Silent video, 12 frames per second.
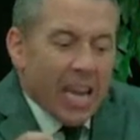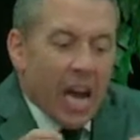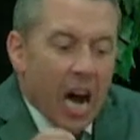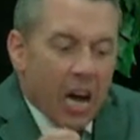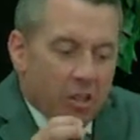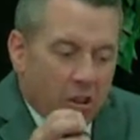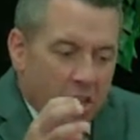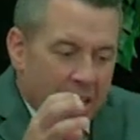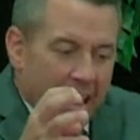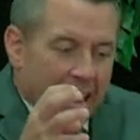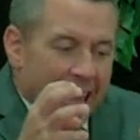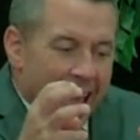other
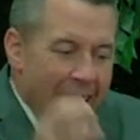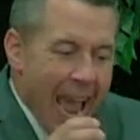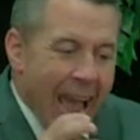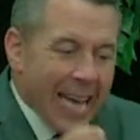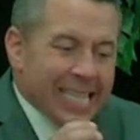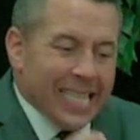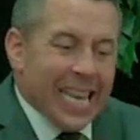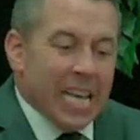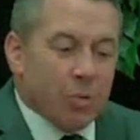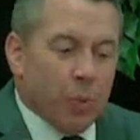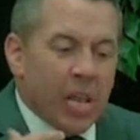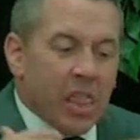than as he is.
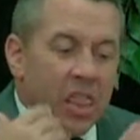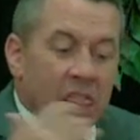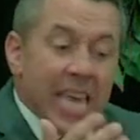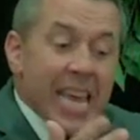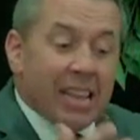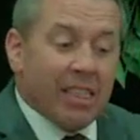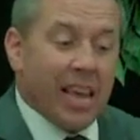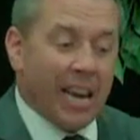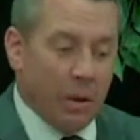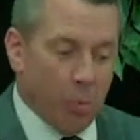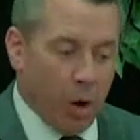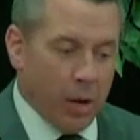We think that he
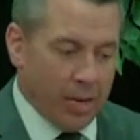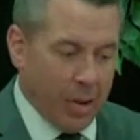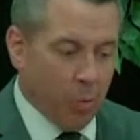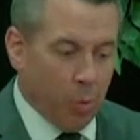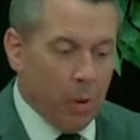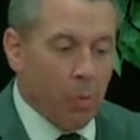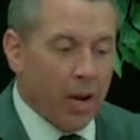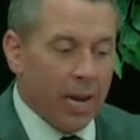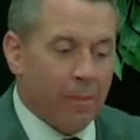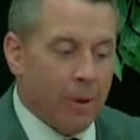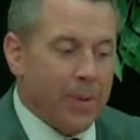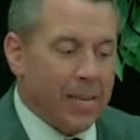want, we want
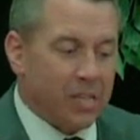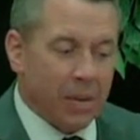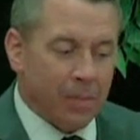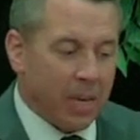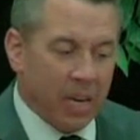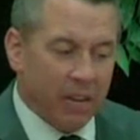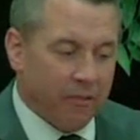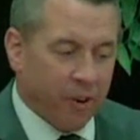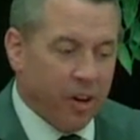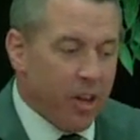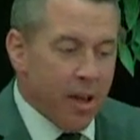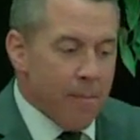him to be something different,
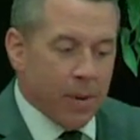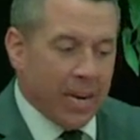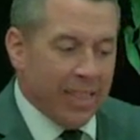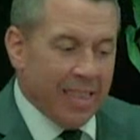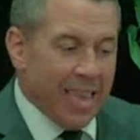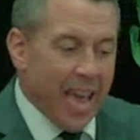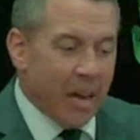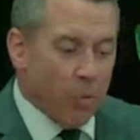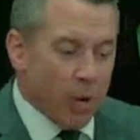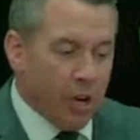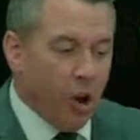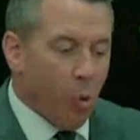but in the end, we
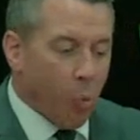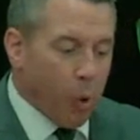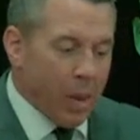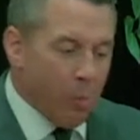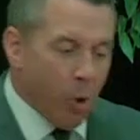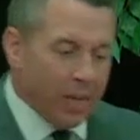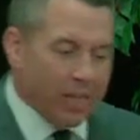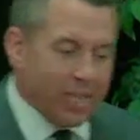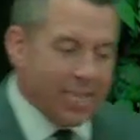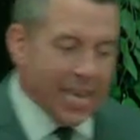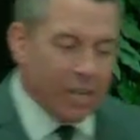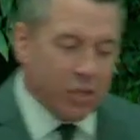don't. We want to
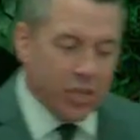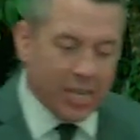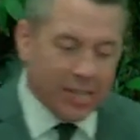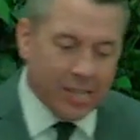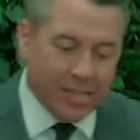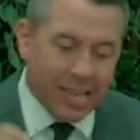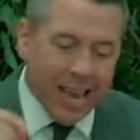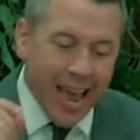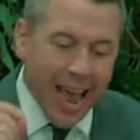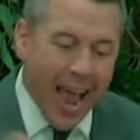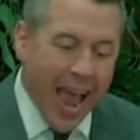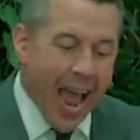take Jesus
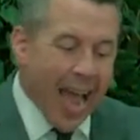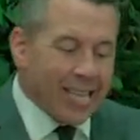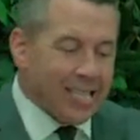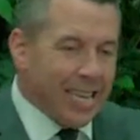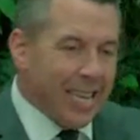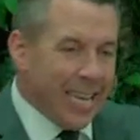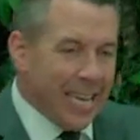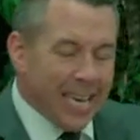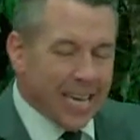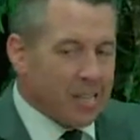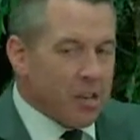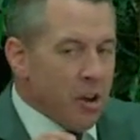as he
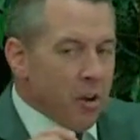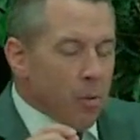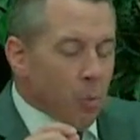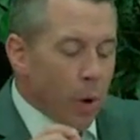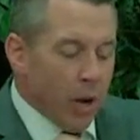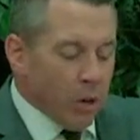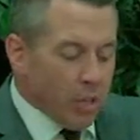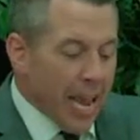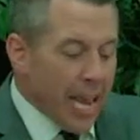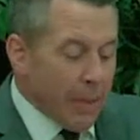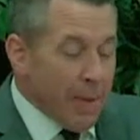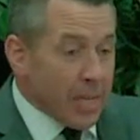is. We don't take
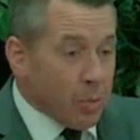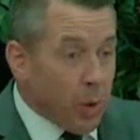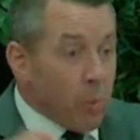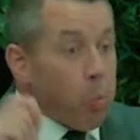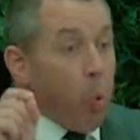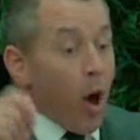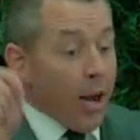him as we want